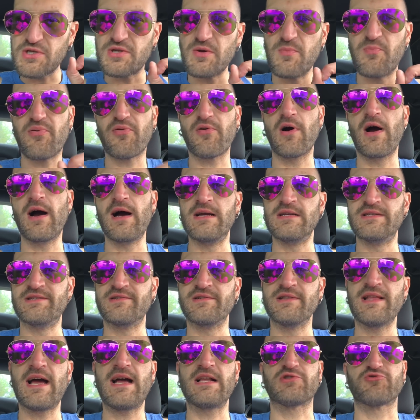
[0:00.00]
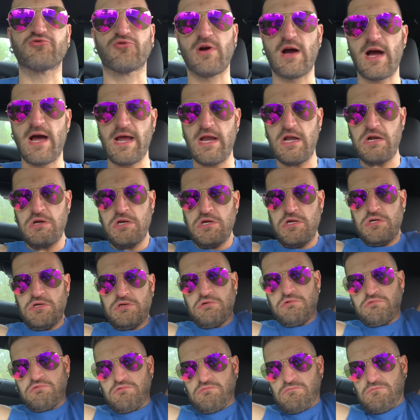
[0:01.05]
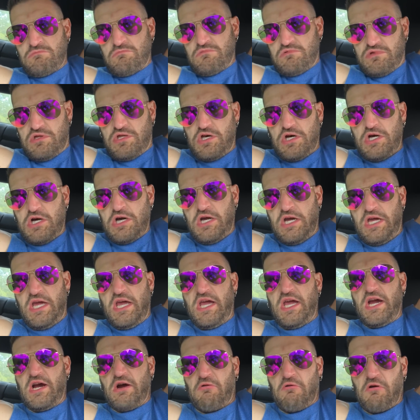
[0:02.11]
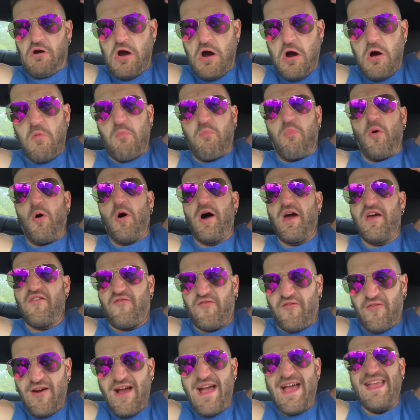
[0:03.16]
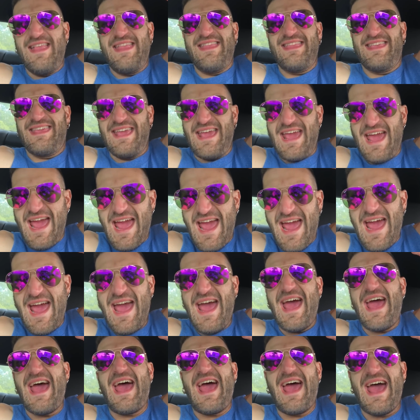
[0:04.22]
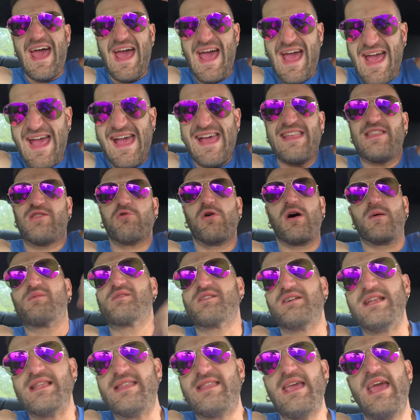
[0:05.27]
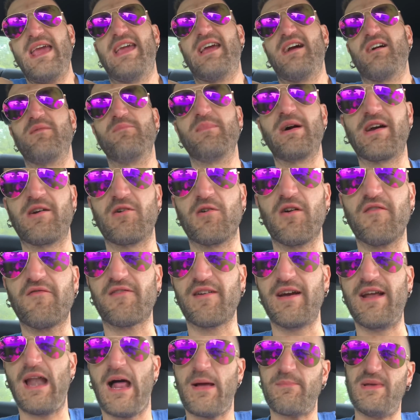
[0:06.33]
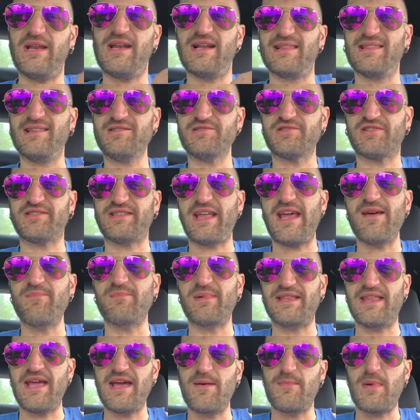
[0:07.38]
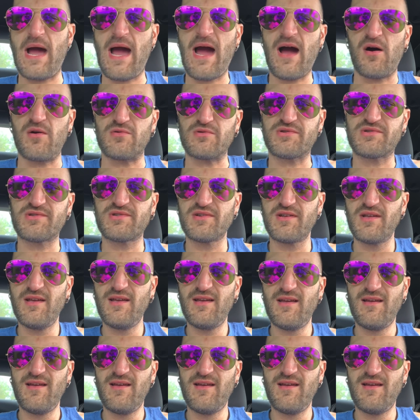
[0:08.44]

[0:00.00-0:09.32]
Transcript: surprise her. That's right. The hero boyfriend. Yeah. Dude, I was going to take care of my girlfriend. I mean, I let her stay in my damn house,